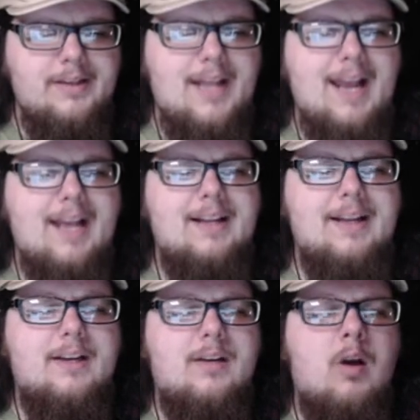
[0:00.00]
I
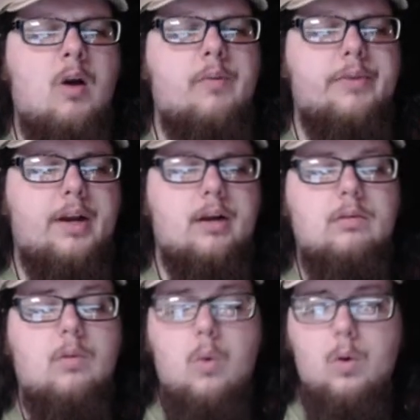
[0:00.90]
gotta, go over their
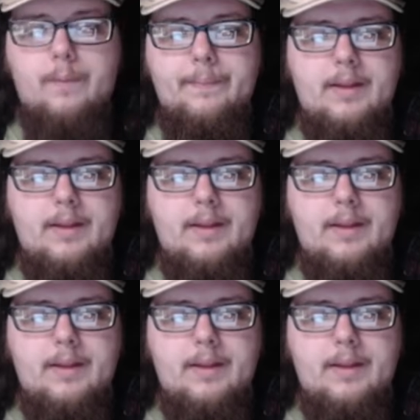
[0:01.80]
lore.